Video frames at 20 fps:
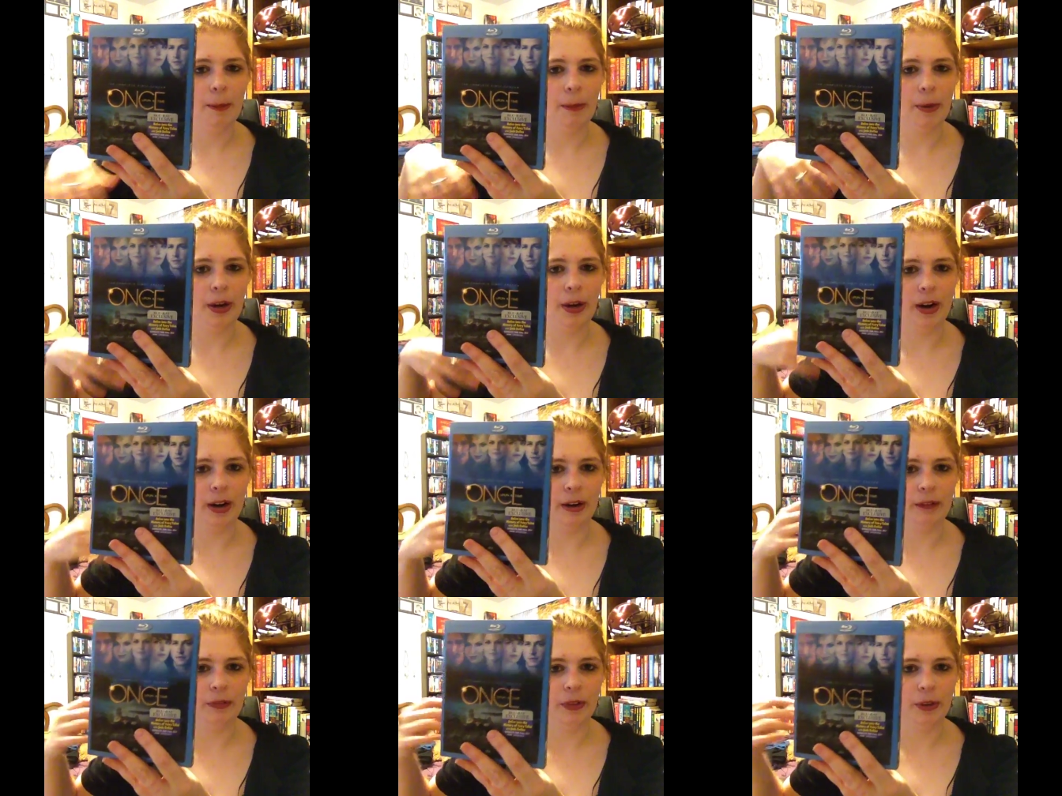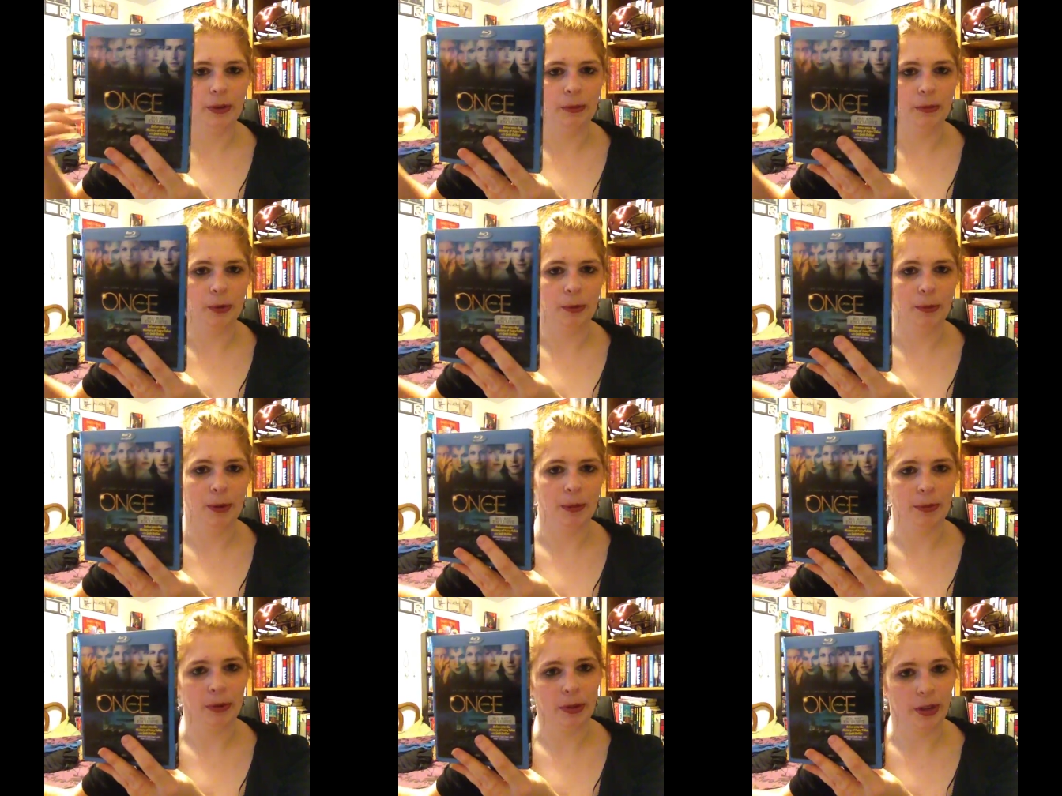but none of them
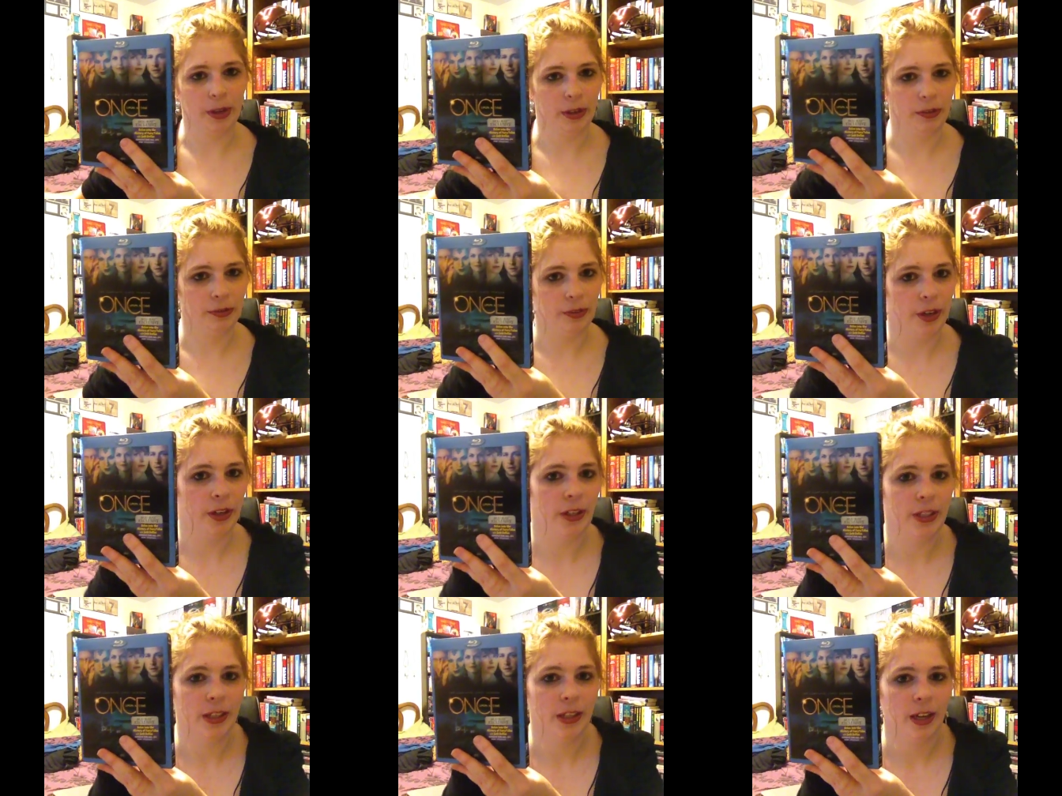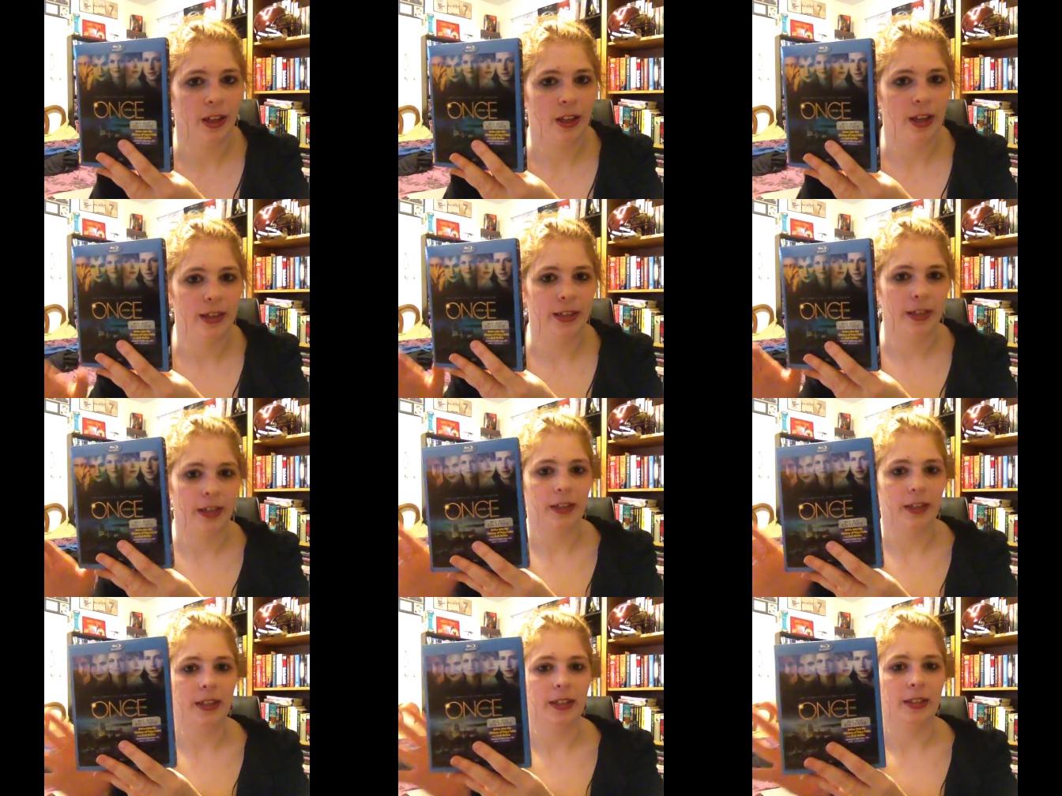remember their fairy tale
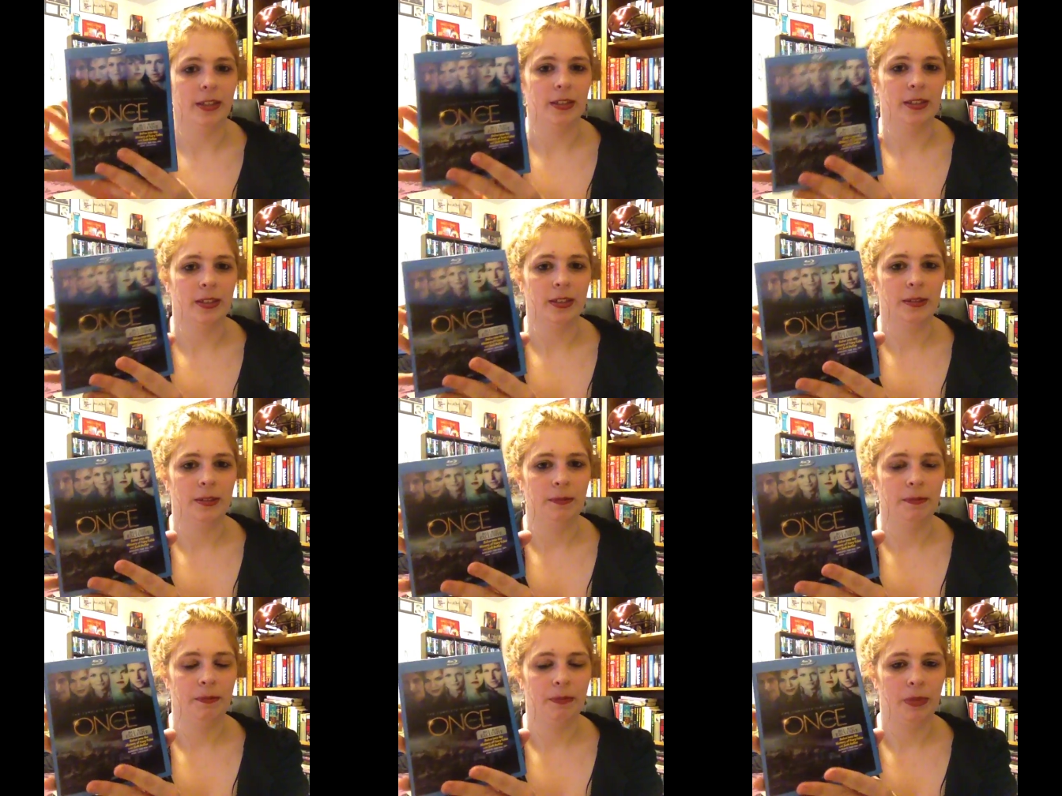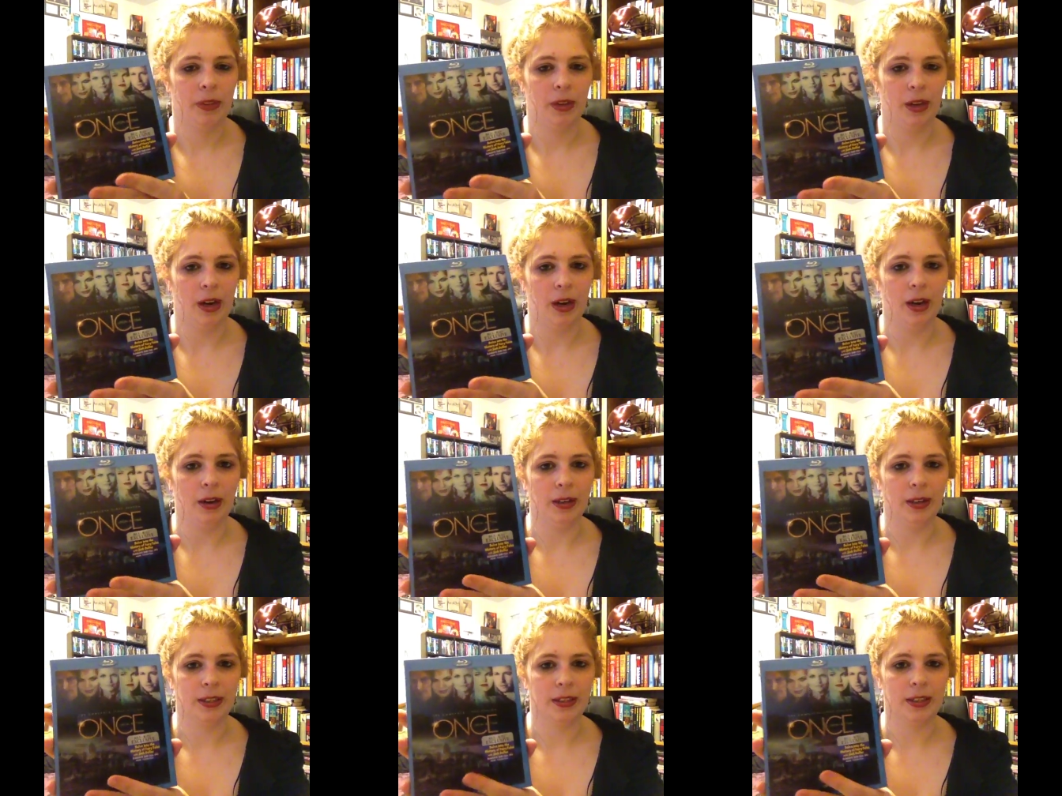identities
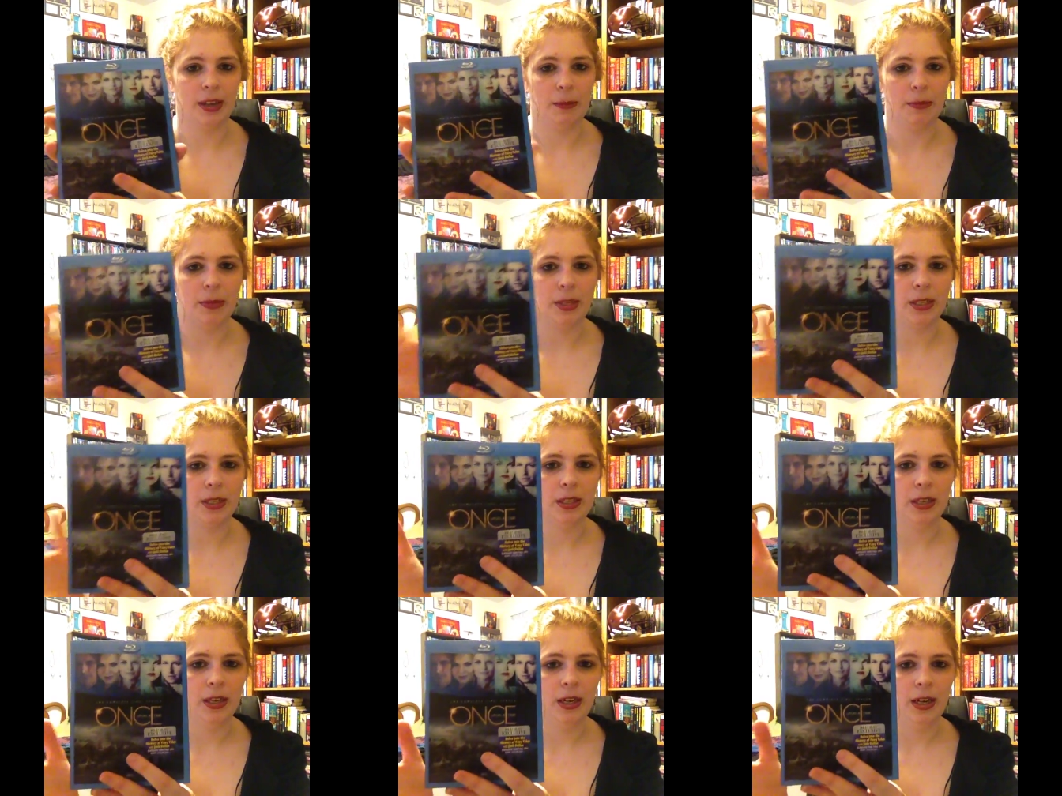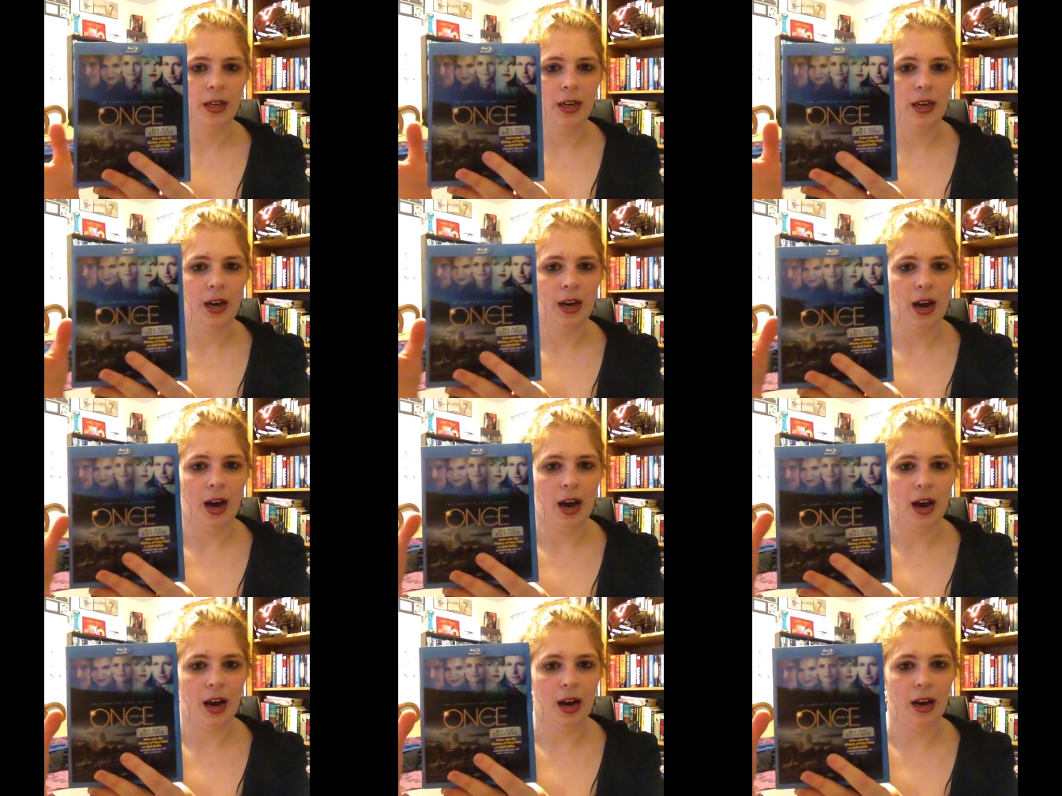uh, except
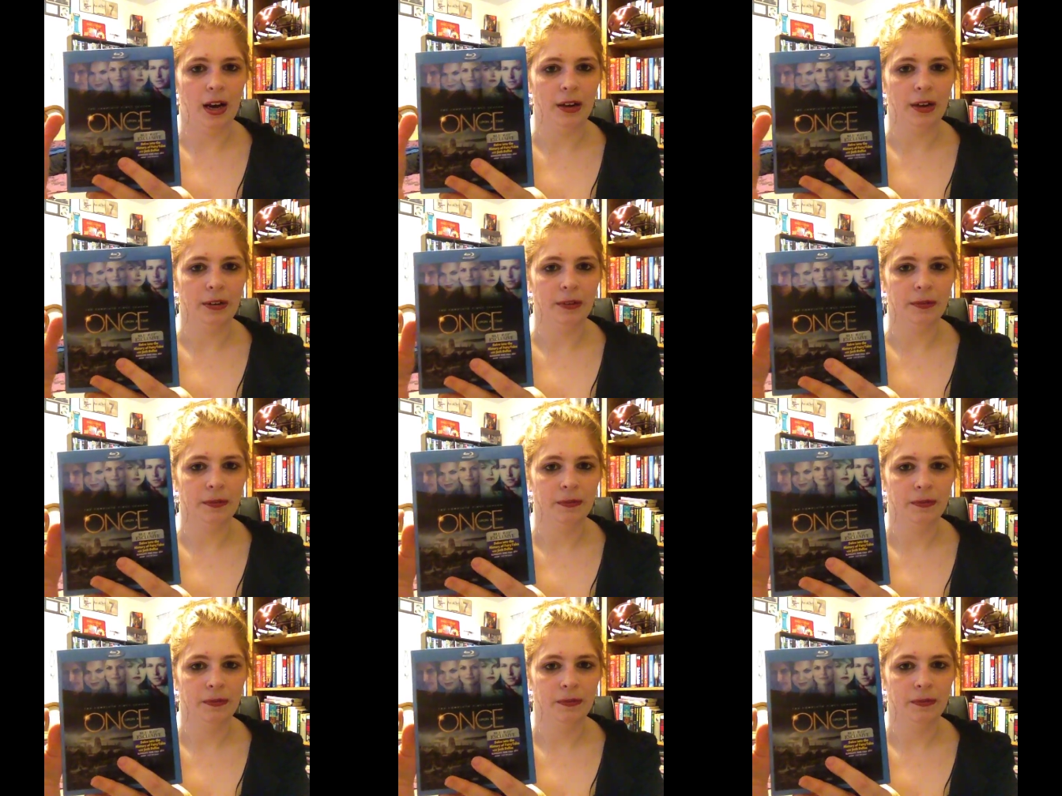uh,